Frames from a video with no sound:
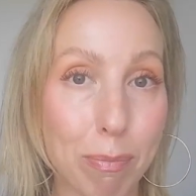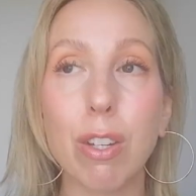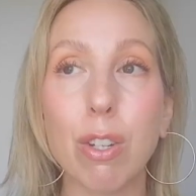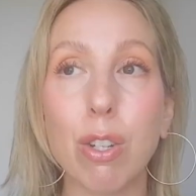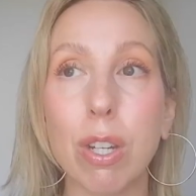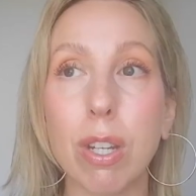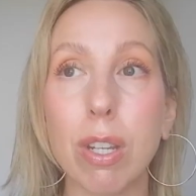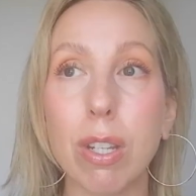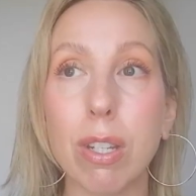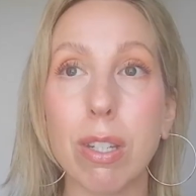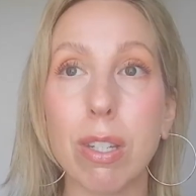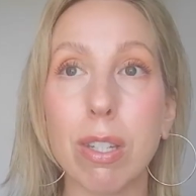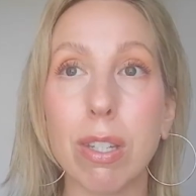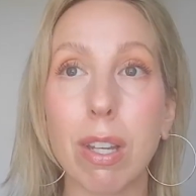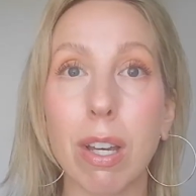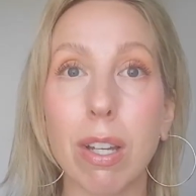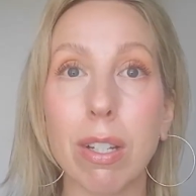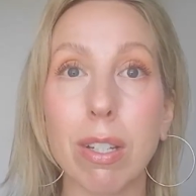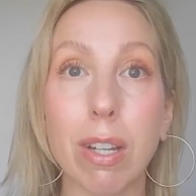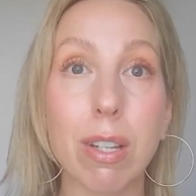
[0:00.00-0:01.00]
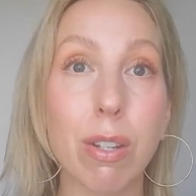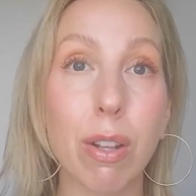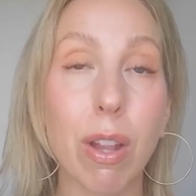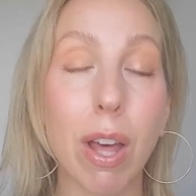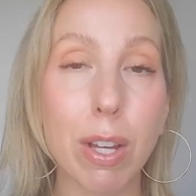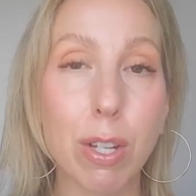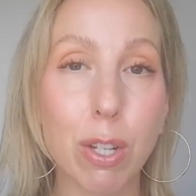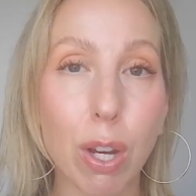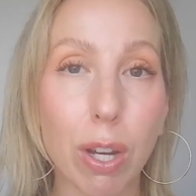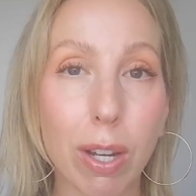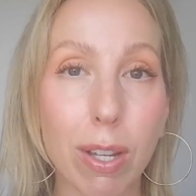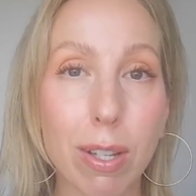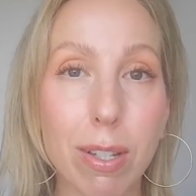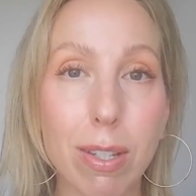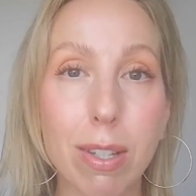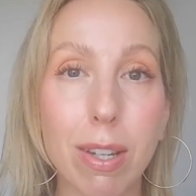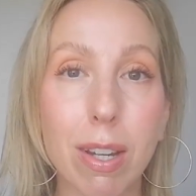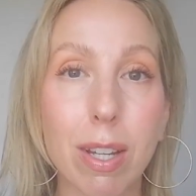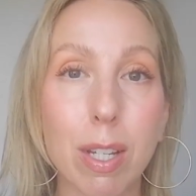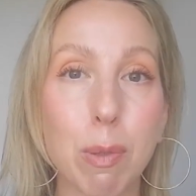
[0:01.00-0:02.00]
She's a dental
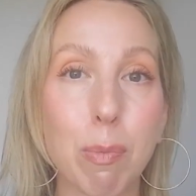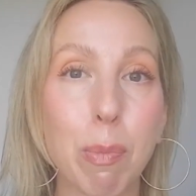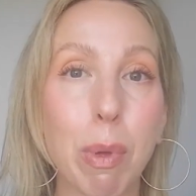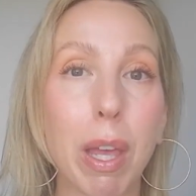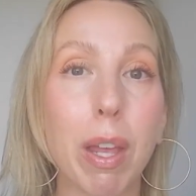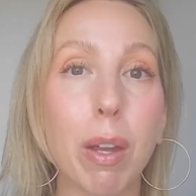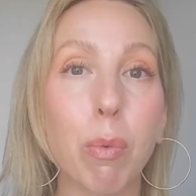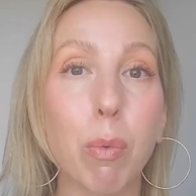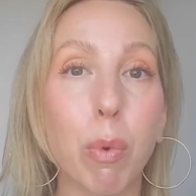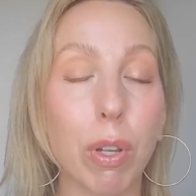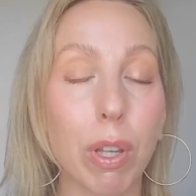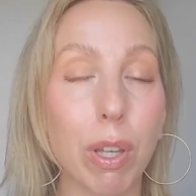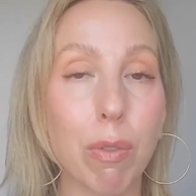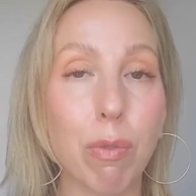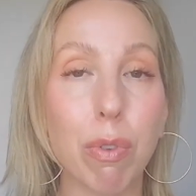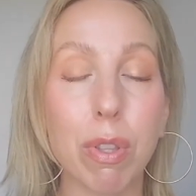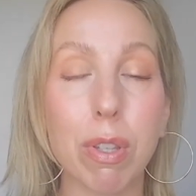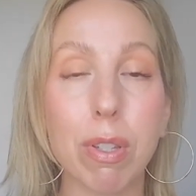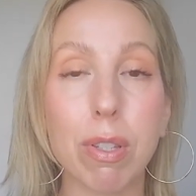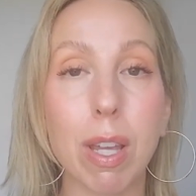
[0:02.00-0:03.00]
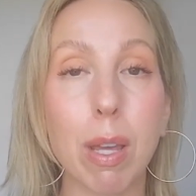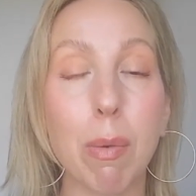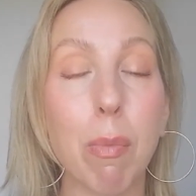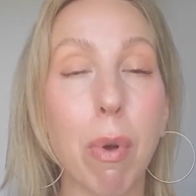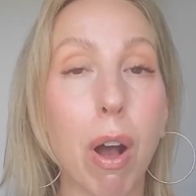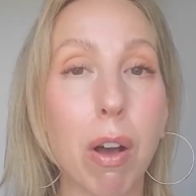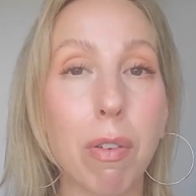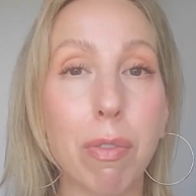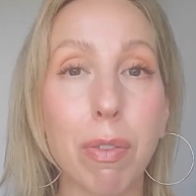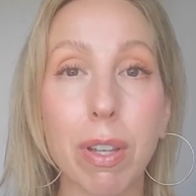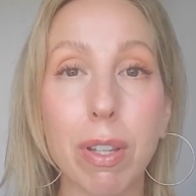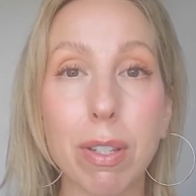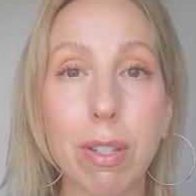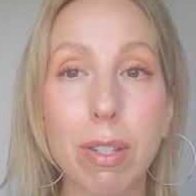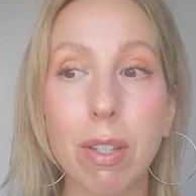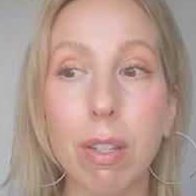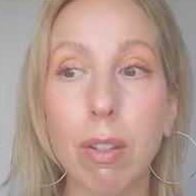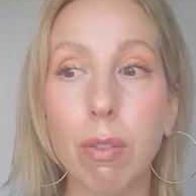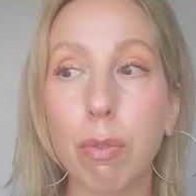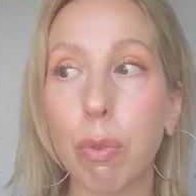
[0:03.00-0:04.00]
hygienist, has been working for the same
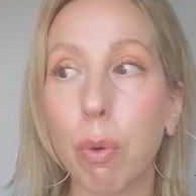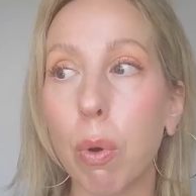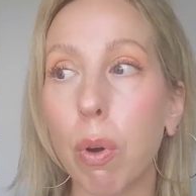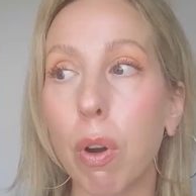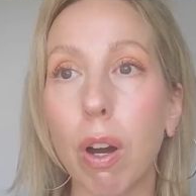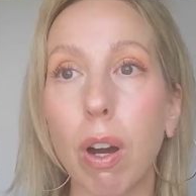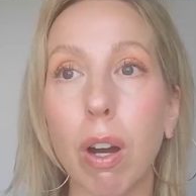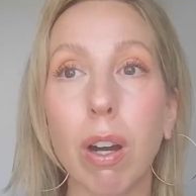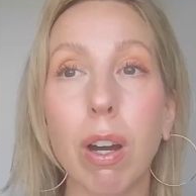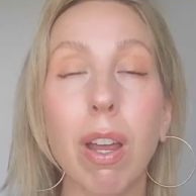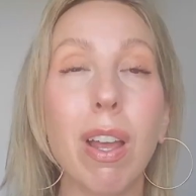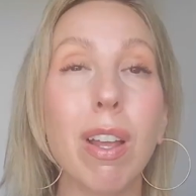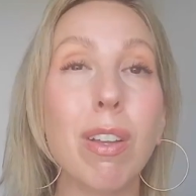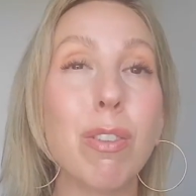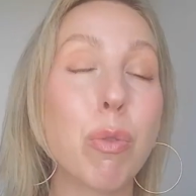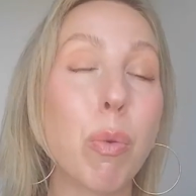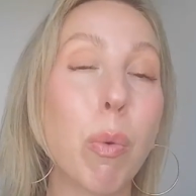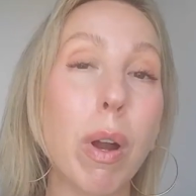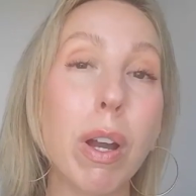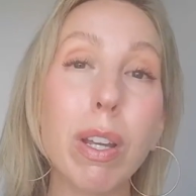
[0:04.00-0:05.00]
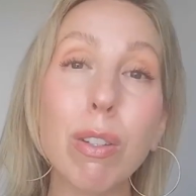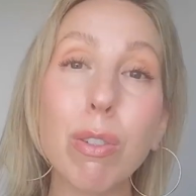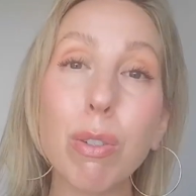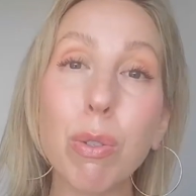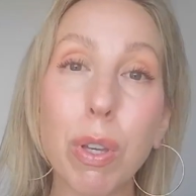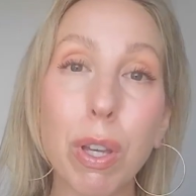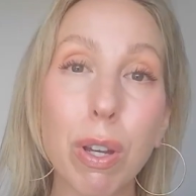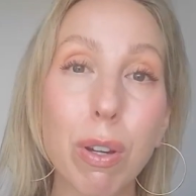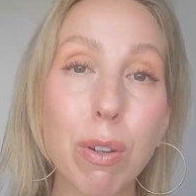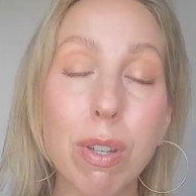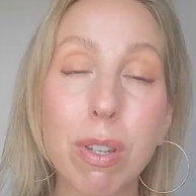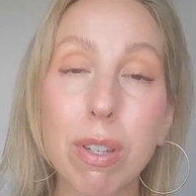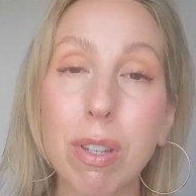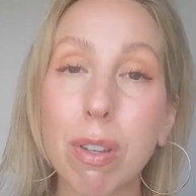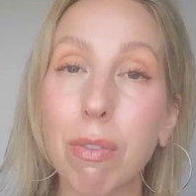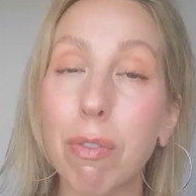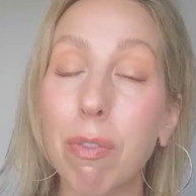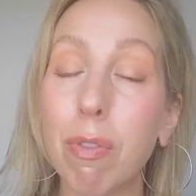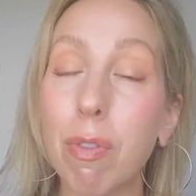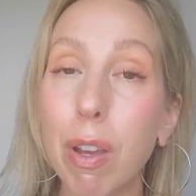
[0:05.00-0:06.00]
office for 22 years is a
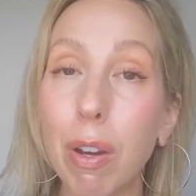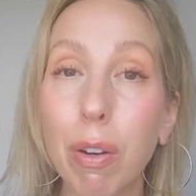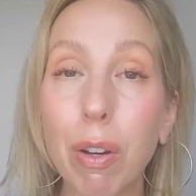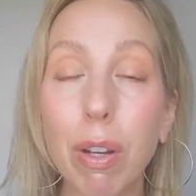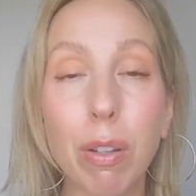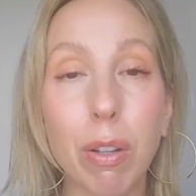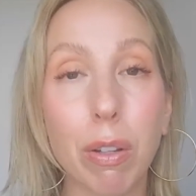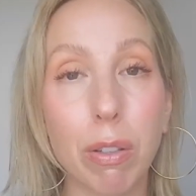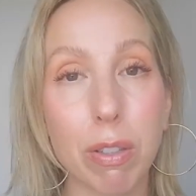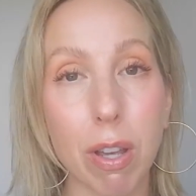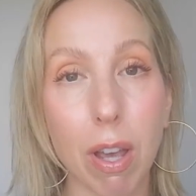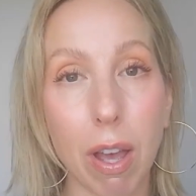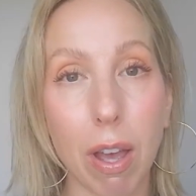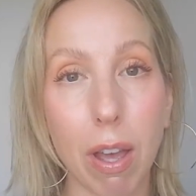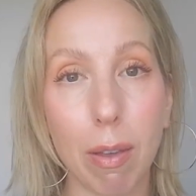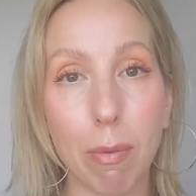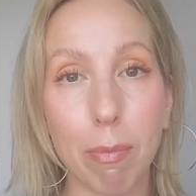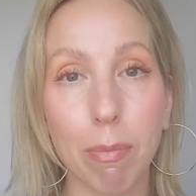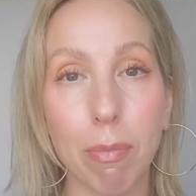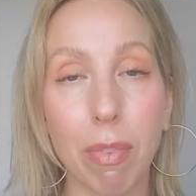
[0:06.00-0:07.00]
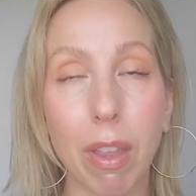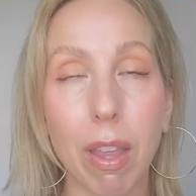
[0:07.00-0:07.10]
very long time.